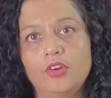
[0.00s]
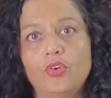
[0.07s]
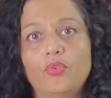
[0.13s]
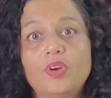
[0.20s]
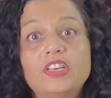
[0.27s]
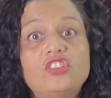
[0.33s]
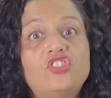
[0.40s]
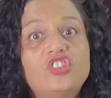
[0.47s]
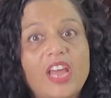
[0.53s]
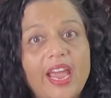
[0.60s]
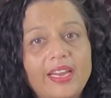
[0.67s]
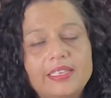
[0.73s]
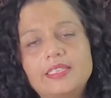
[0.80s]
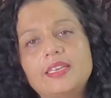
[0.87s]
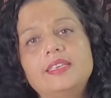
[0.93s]

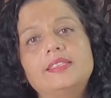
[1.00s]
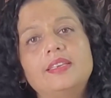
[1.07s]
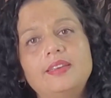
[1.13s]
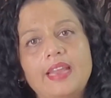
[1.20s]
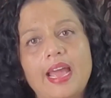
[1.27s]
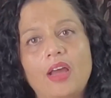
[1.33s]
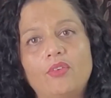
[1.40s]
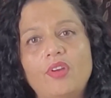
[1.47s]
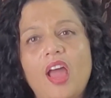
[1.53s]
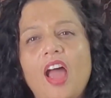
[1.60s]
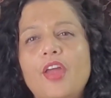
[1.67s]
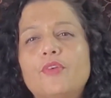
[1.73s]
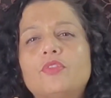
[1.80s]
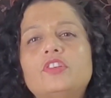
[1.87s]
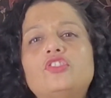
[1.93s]
Reject is a noun.
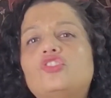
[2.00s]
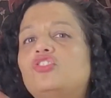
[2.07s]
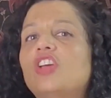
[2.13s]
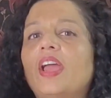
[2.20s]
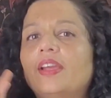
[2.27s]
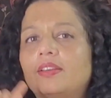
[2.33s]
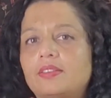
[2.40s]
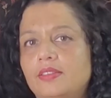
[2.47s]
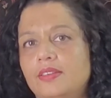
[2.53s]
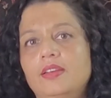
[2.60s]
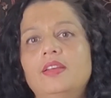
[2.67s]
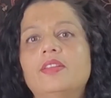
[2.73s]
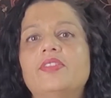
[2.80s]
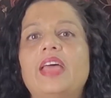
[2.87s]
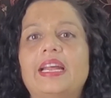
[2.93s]
I reject
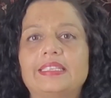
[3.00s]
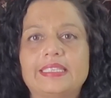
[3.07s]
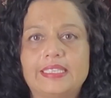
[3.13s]
that